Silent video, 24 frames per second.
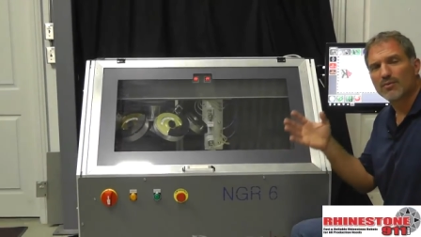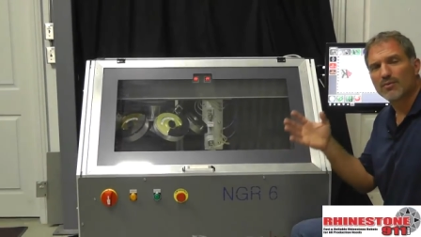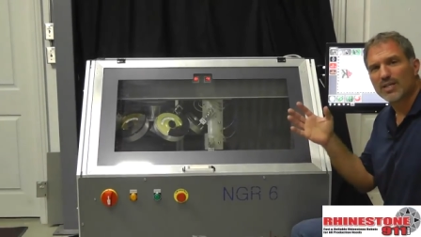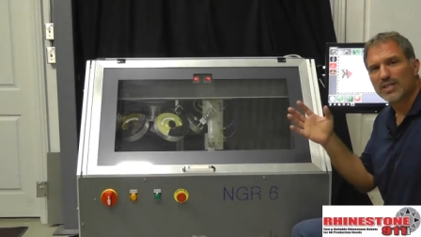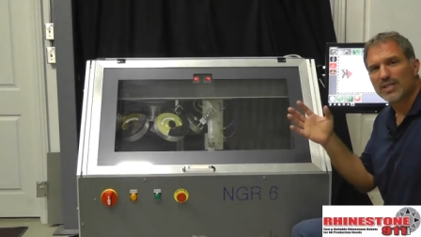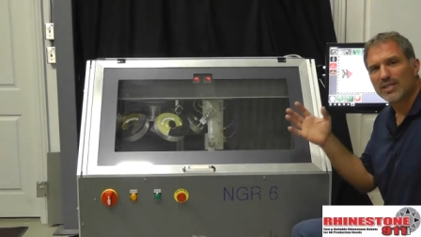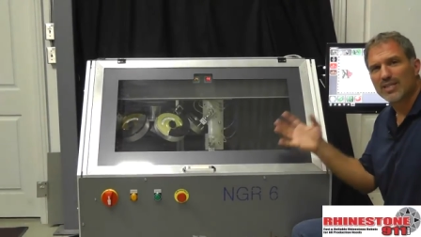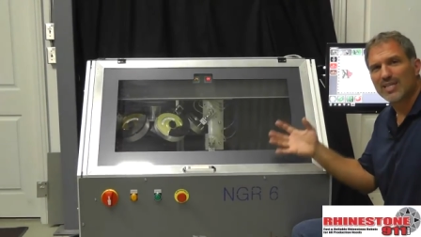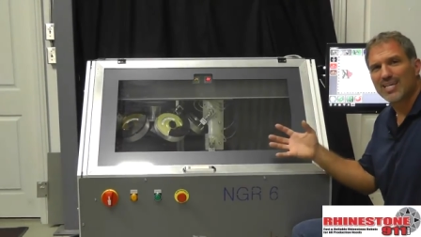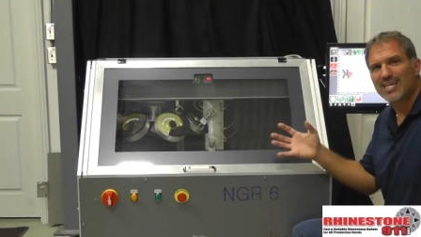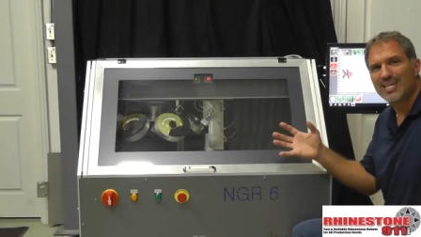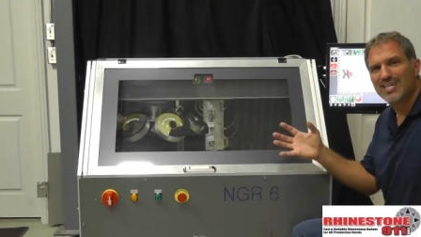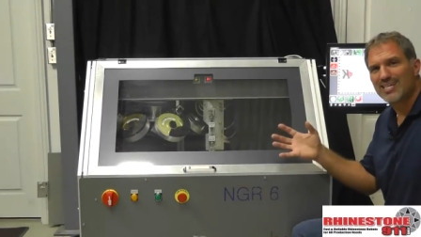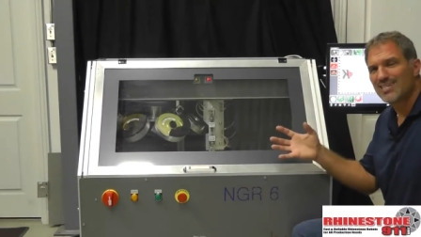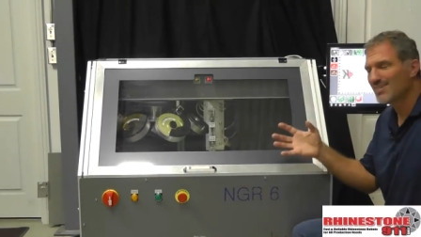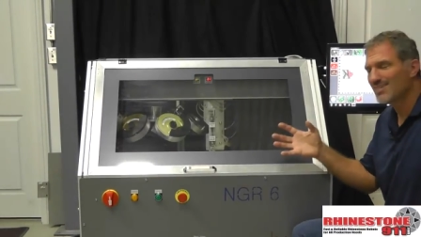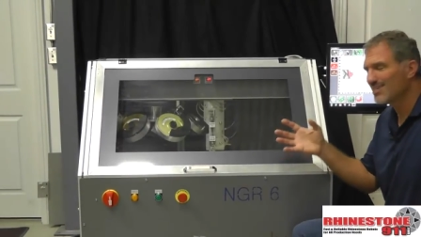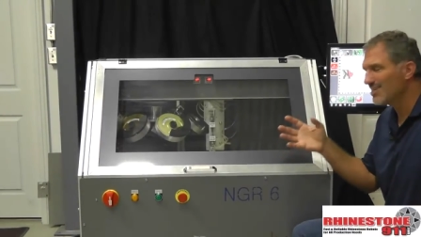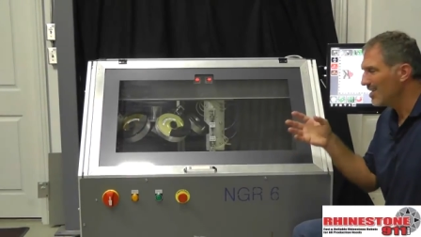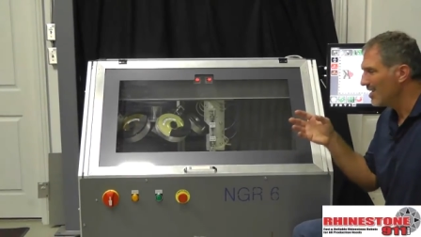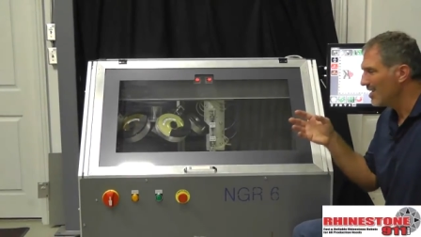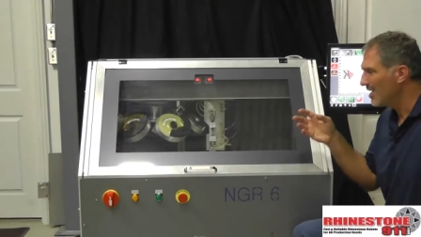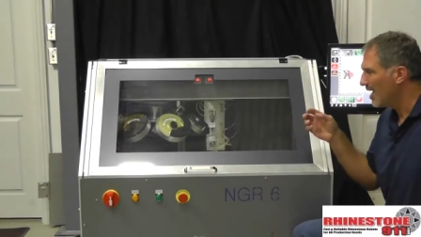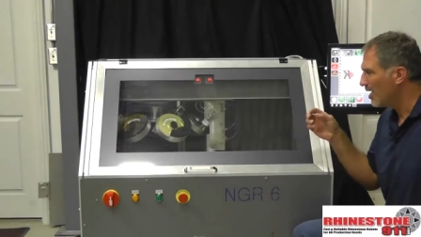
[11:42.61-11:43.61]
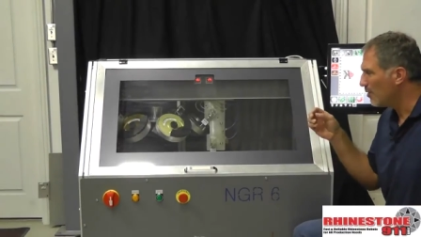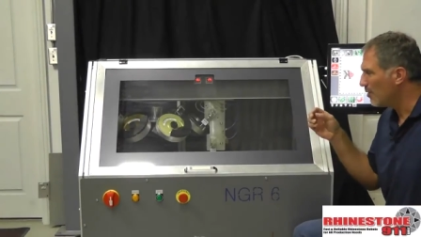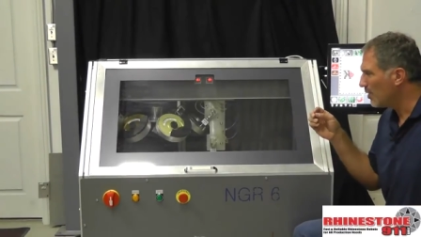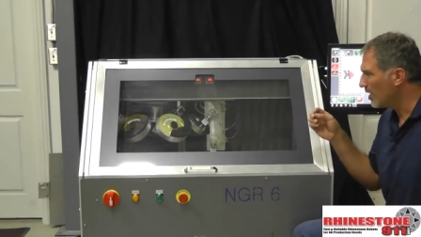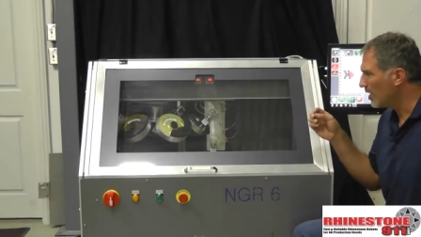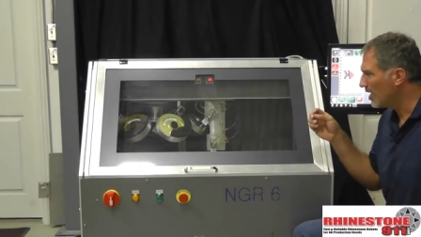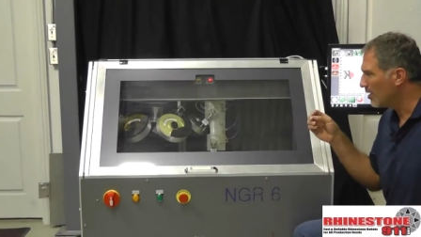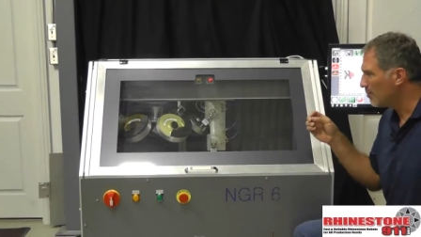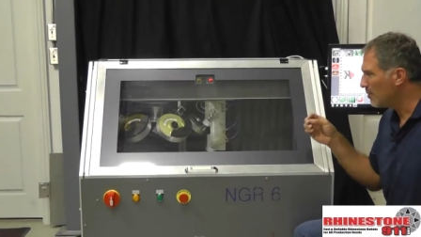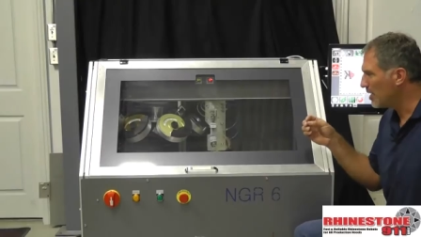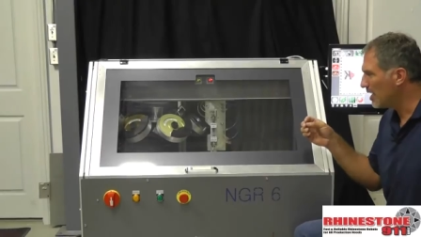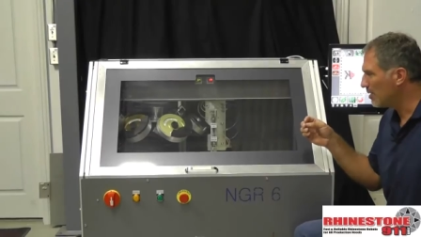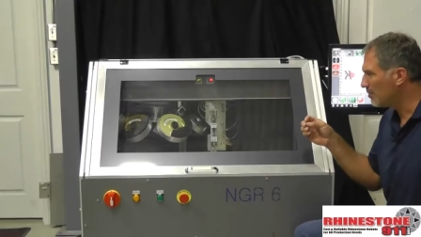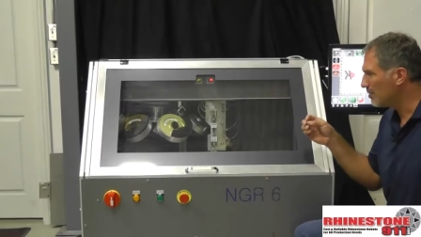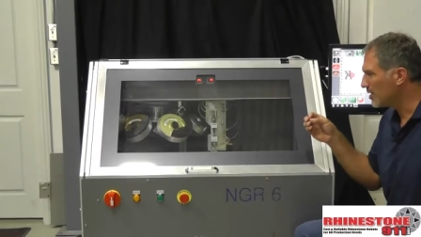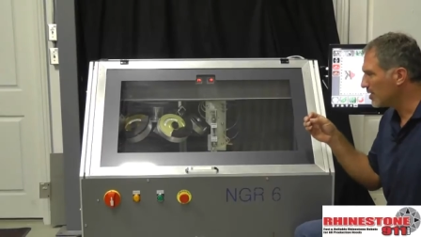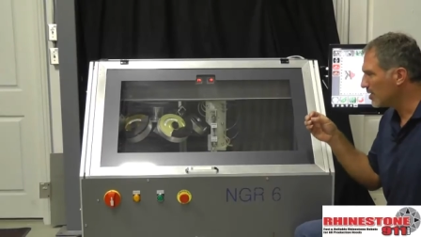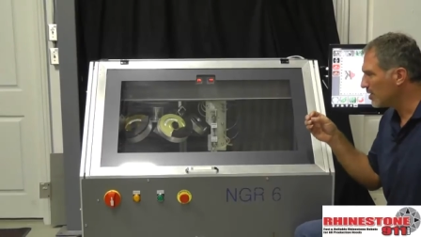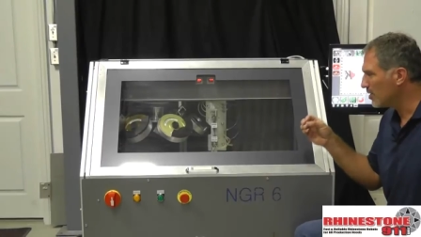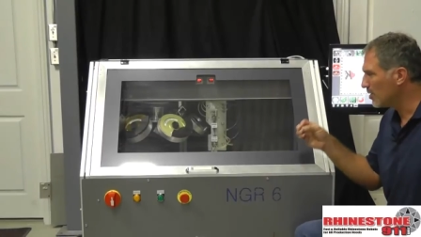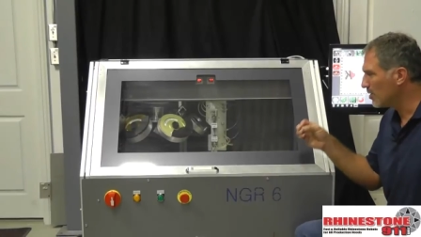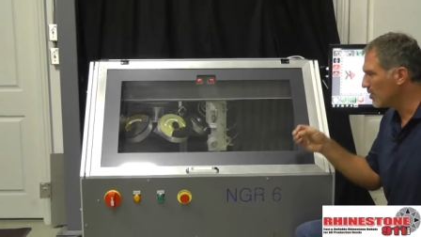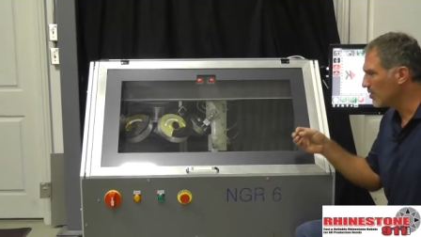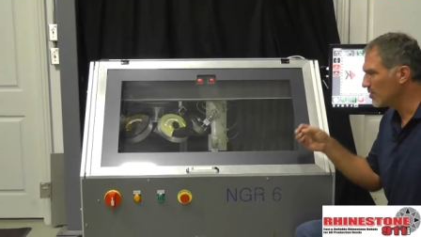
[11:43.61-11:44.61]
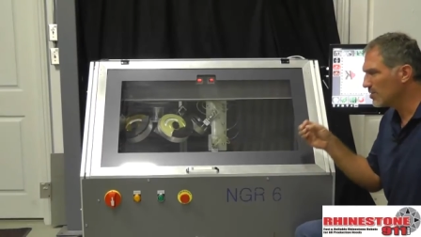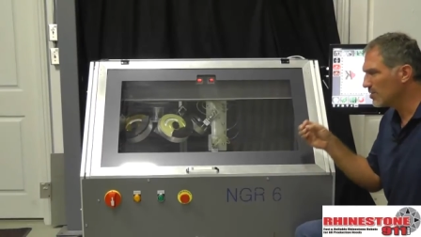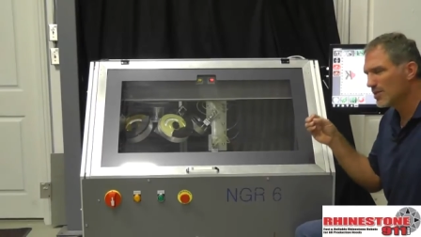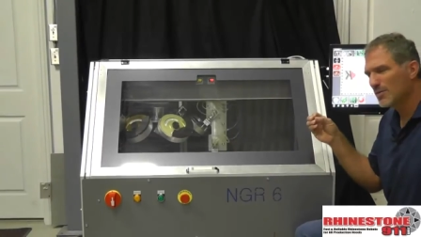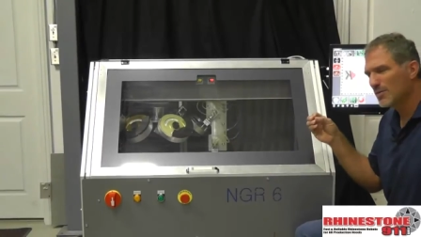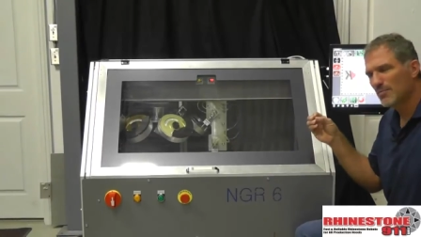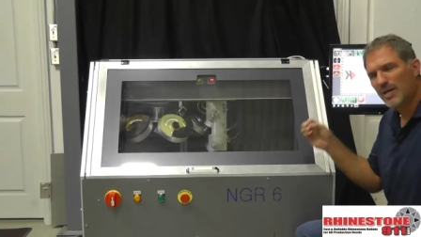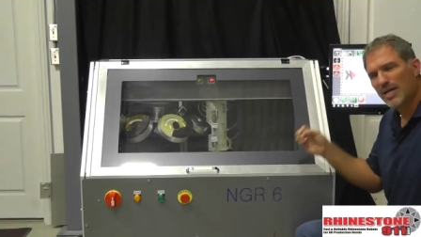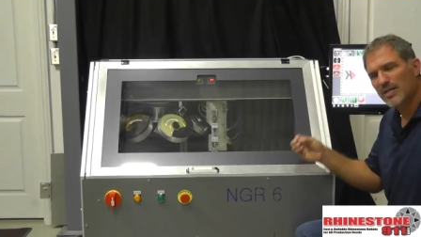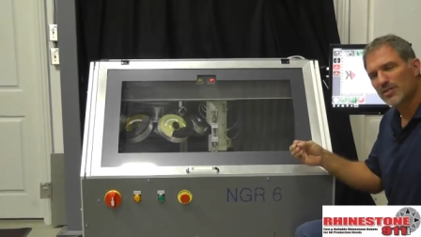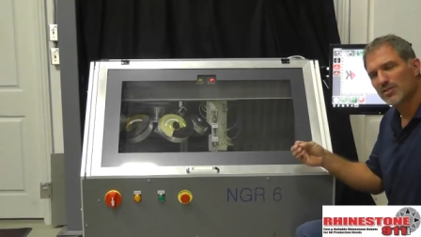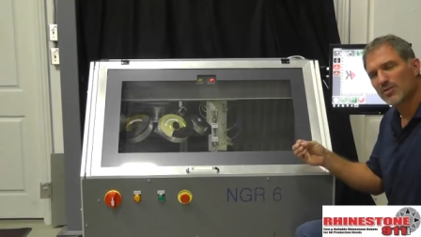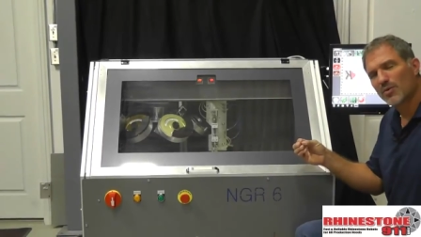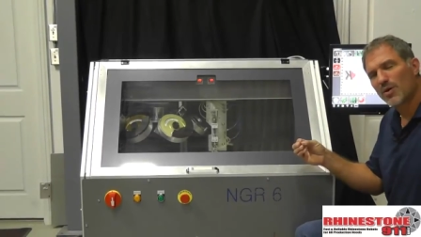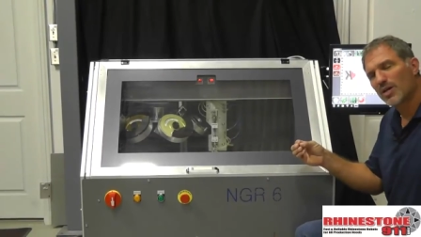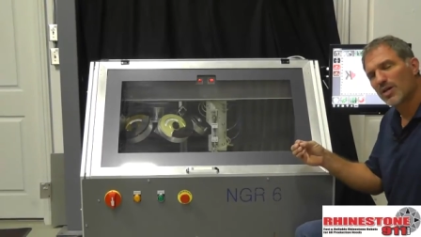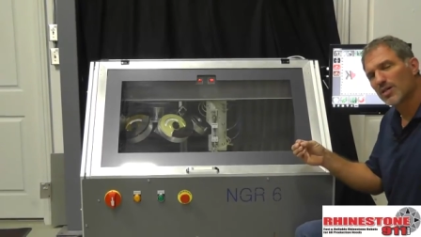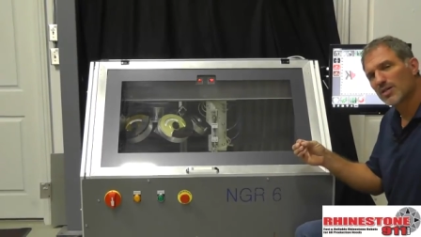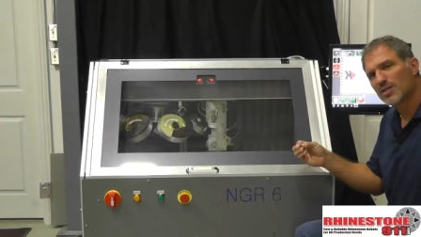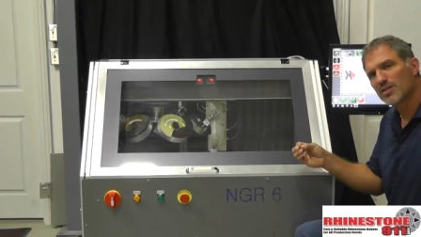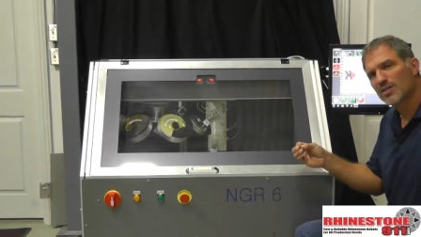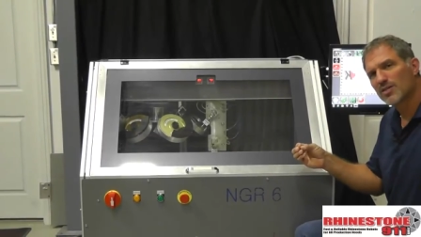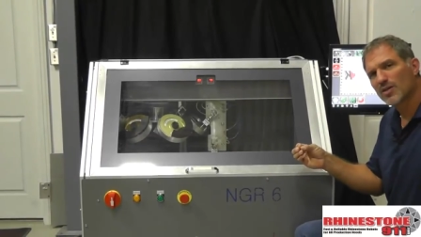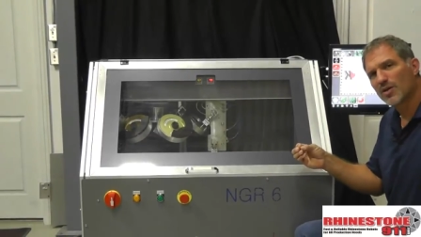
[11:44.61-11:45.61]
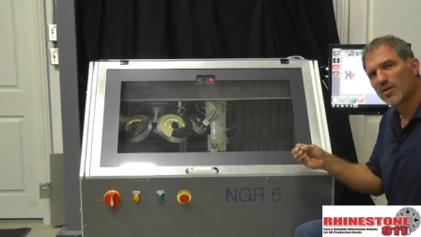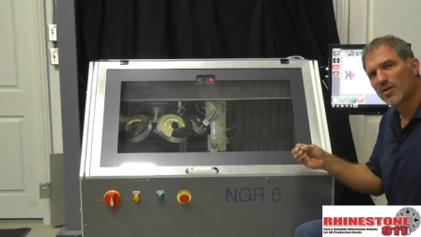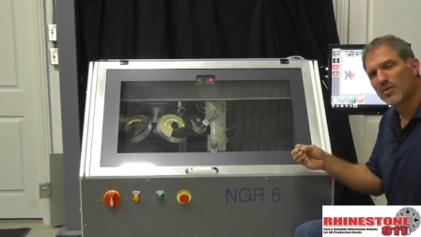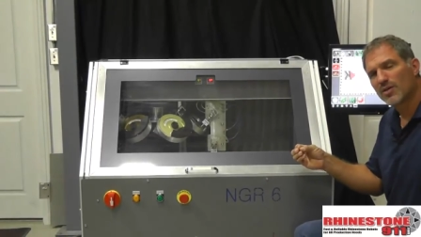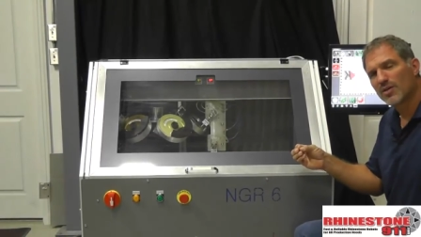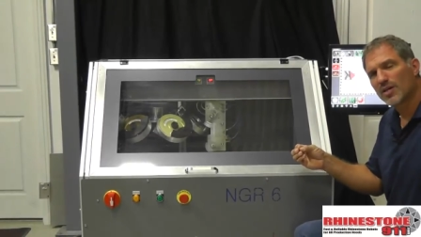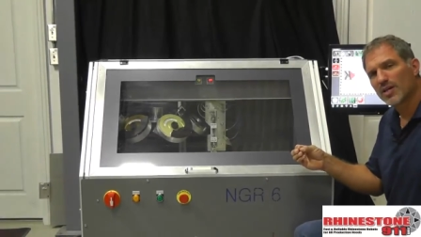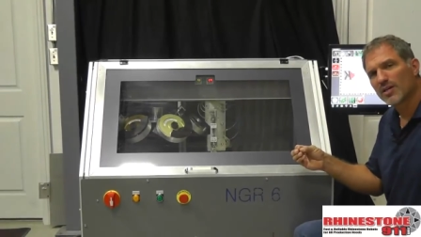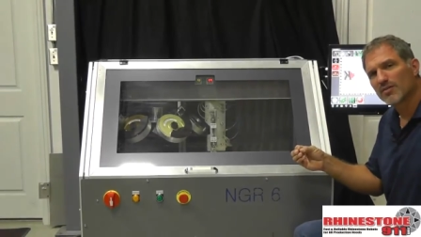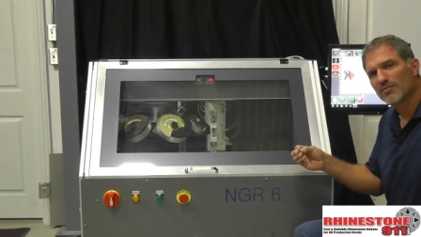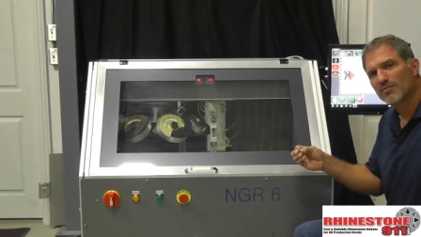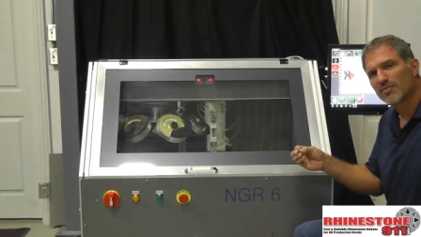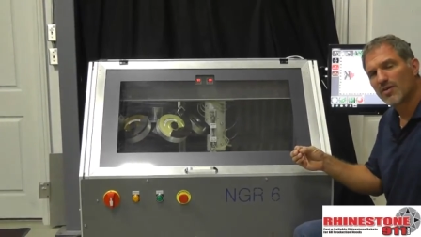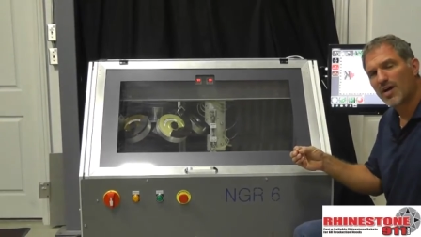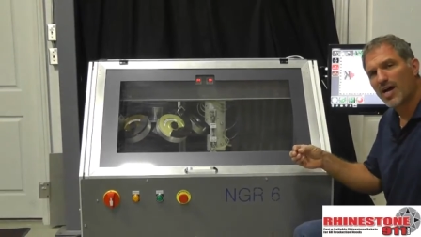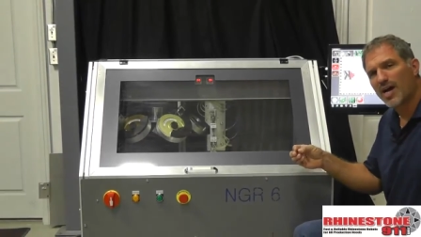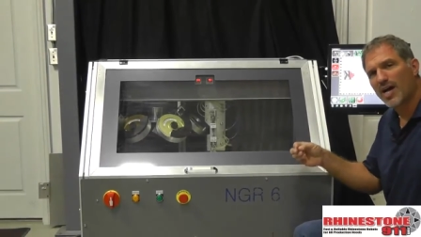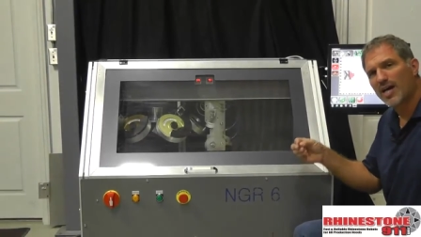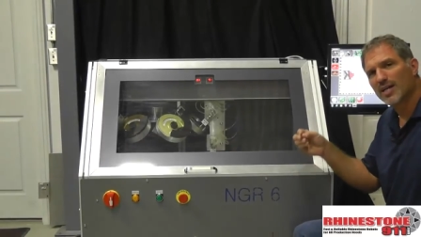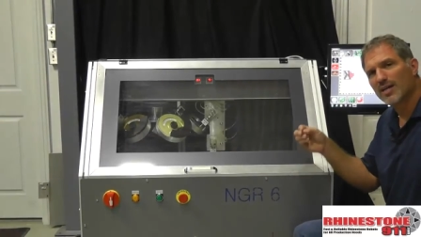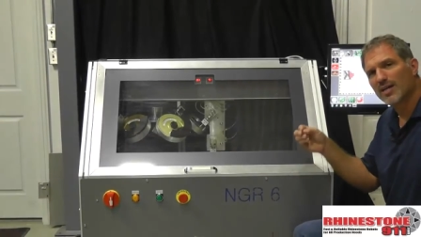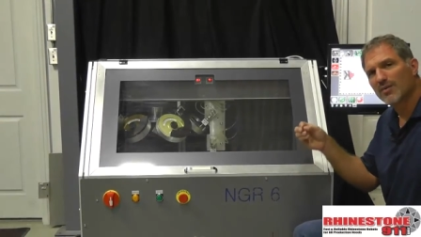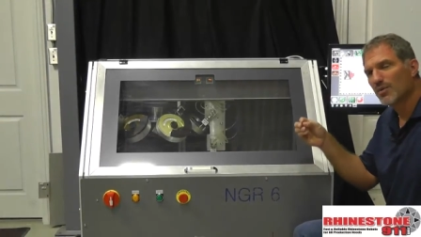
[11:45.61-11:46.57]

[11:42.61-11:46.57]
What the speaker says: With these, I want you to be able to use the best quality stone you can find.